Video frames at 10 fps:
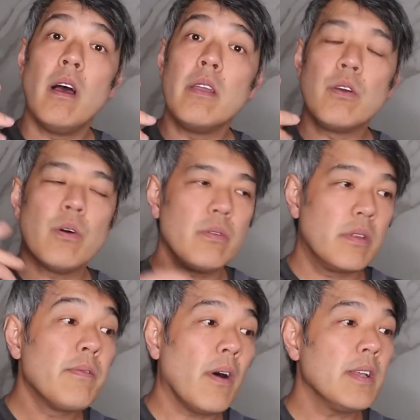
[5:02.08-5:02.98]
your
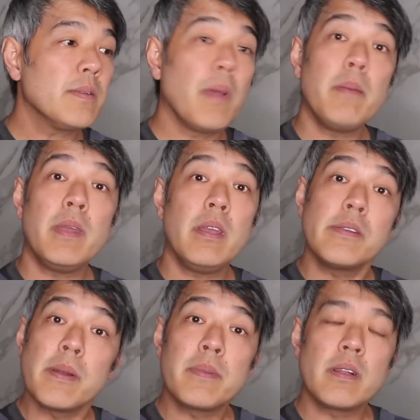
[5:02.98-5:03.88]
device may be
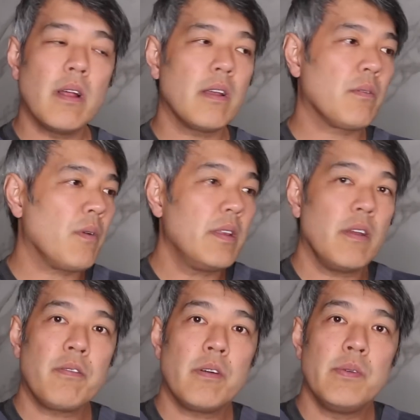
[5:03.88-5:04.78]
something like
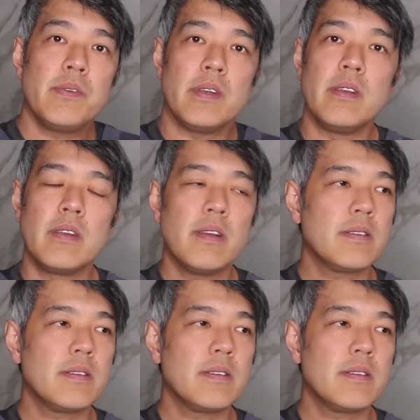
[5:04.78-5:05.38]
radio frequency, yeah?